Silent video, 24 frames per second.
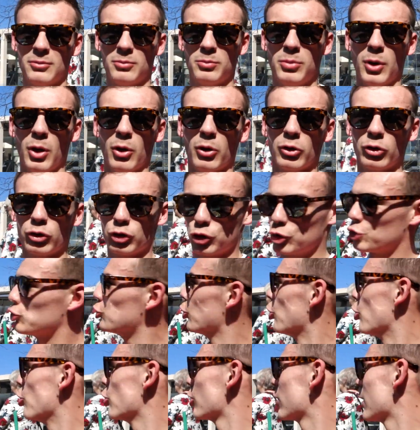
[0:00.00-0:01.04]
But
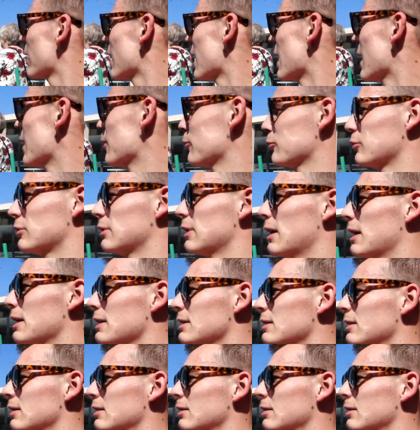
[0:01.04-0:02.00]
short, Al's late.